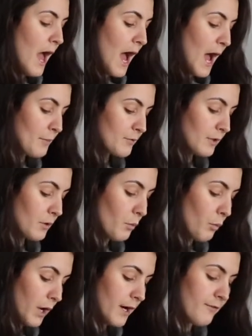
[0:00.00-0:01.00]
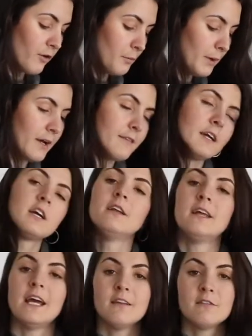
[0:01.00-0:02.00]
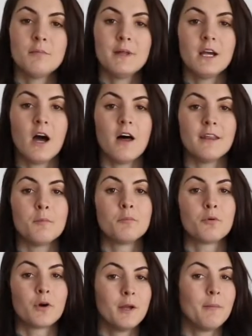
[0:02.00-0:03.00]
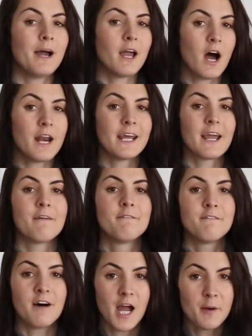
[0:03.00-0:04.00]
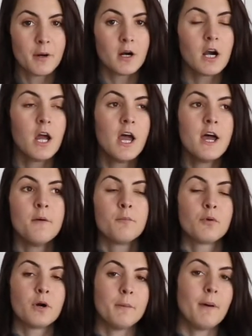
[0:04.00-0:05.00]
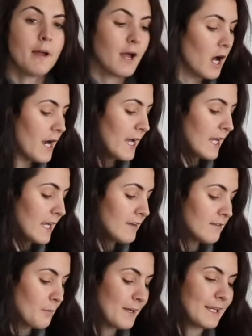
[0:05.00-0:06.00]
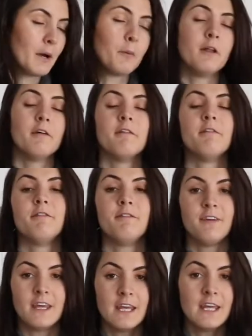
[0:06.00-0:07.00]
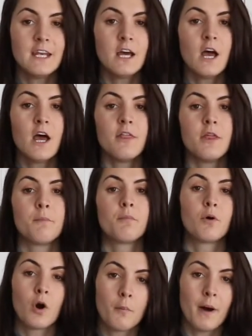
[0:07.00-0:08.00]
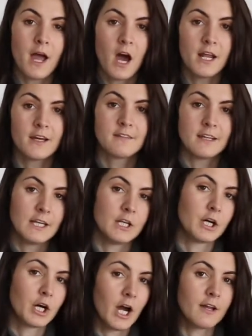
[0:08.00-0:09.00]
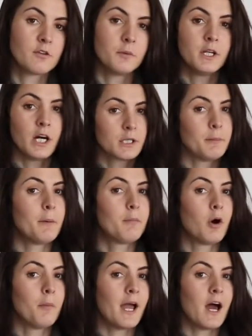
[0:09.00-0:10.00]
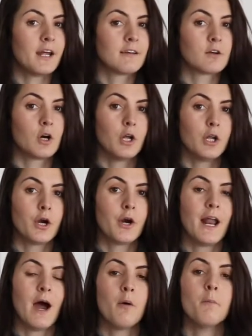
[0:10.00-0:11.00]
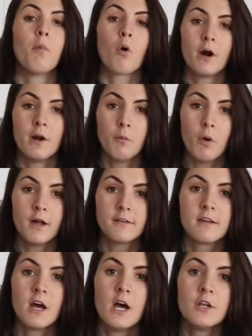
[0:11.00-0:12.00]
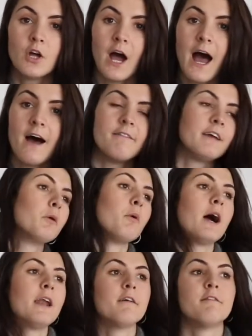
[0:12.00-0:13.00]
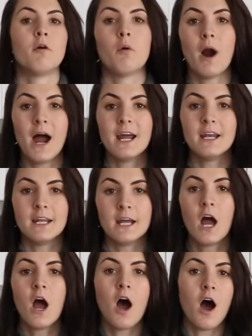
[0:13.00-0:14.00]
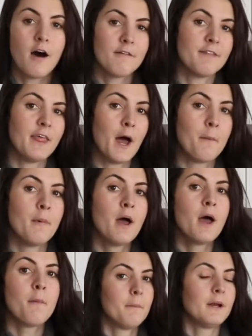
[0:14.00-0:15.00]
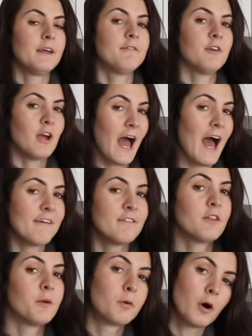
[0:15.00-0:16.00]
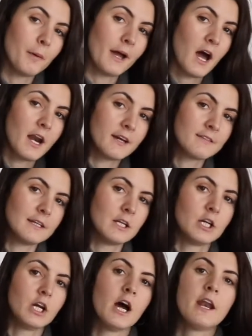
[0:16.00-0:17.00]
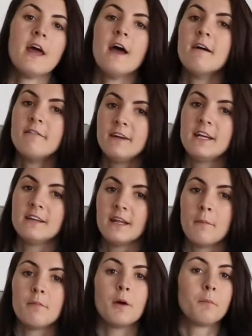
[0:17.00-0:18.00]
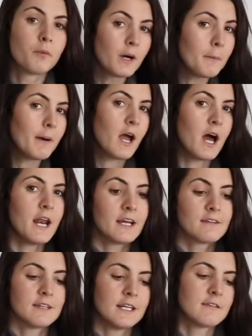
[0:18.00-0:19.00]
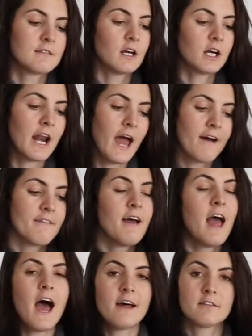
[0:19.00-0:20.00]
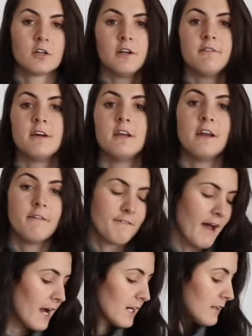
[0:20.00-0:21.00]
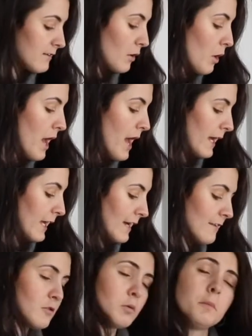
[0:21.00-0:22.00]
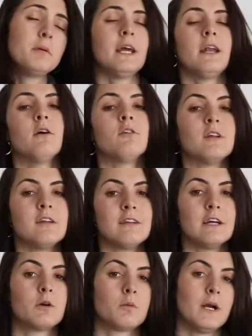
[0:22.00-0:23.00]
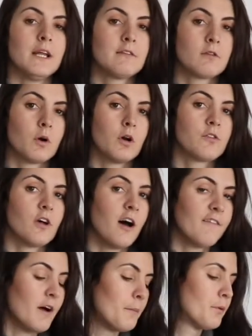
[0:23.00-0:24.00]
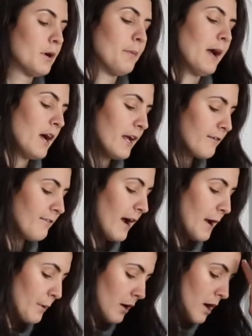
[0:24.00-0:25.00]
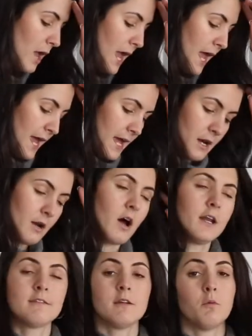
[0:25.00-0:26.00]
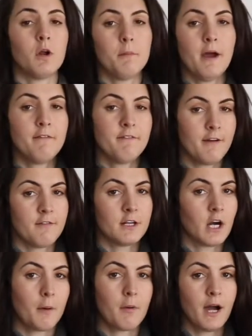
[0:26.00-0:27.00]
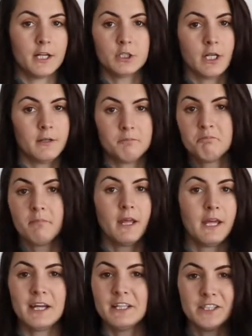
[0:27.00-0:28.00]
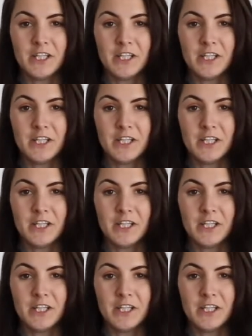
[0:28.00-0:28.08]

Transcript: absolutely wonderful because they contain something called prebiotic fiber. Prebiotic is something that will feed the probiotics in your gut. So we talked about probiotics earlier and how important it was to have a wide variety of them. But if you have the probiotics and you're not feeding them the prebiotics, then it's not going to have as good of an effect. So again, sweet potatoes is a great source of a prebiotic fiber, and honestly one of my favorite carbohydrate in